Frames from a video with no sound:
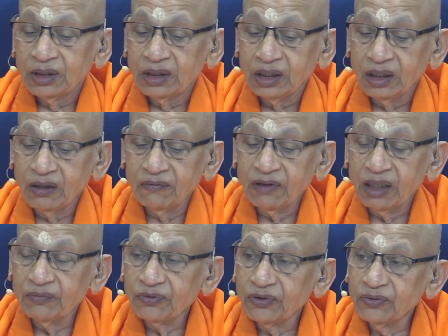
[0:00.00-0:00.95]
Now I
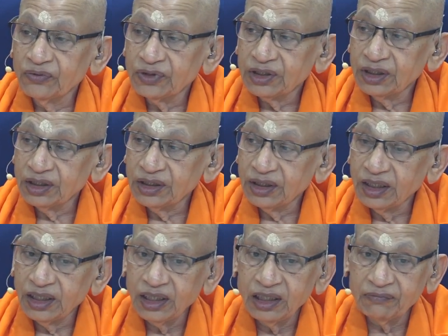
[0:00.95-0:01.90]
am going to say
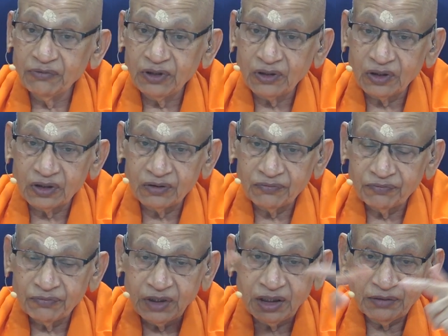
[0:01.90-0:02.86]
that because
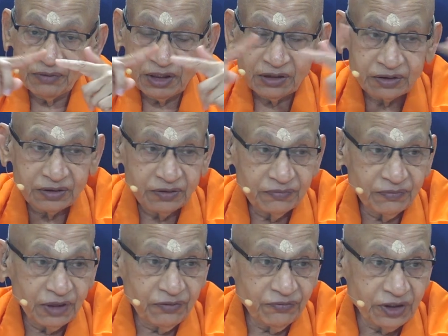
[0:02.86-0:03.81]

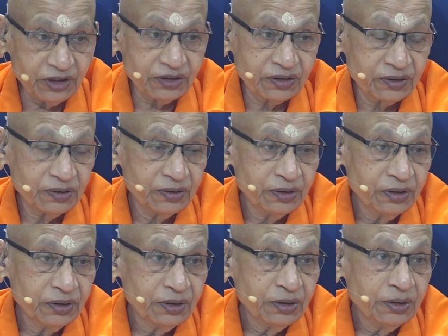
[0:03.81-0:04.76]
by which
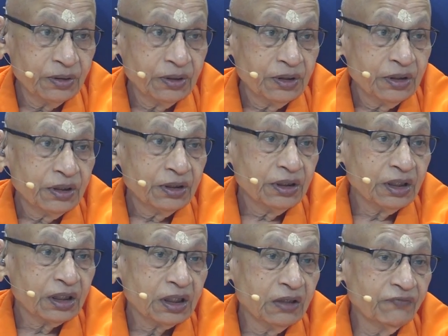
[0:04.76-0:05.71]
the
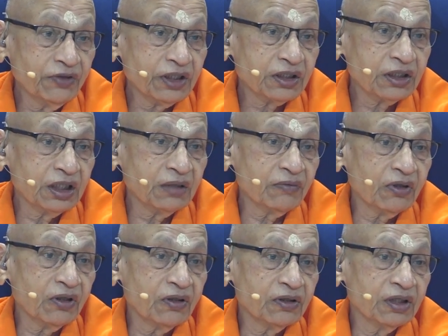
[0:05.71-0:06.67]
conviction
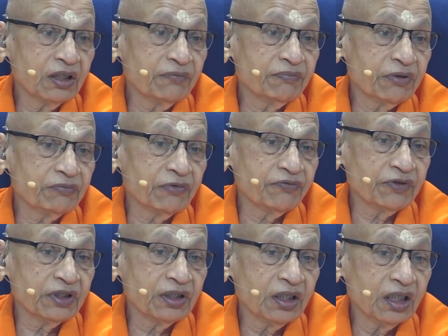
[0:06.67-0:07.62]
about the Brahma
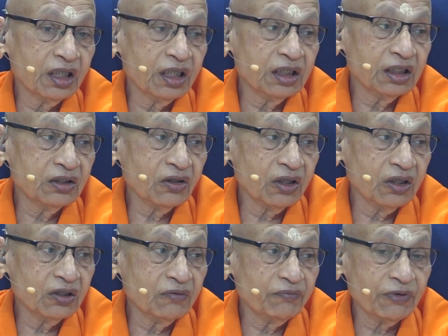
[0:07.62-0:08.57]
Vidya, the
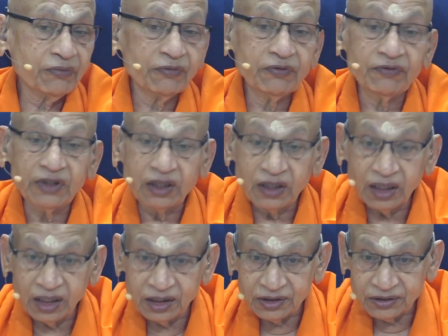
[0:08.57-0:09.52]
knowledge of Brahman will
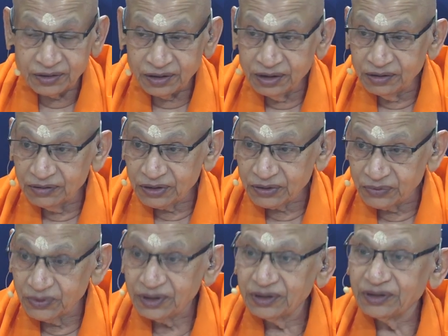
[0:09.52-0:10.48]
arise in the
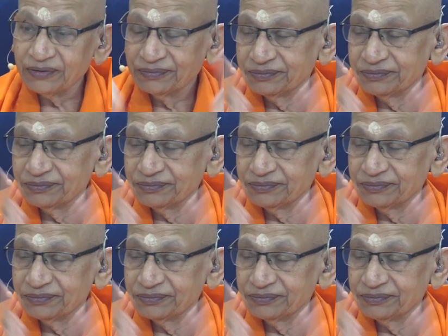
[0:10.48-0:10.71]
students.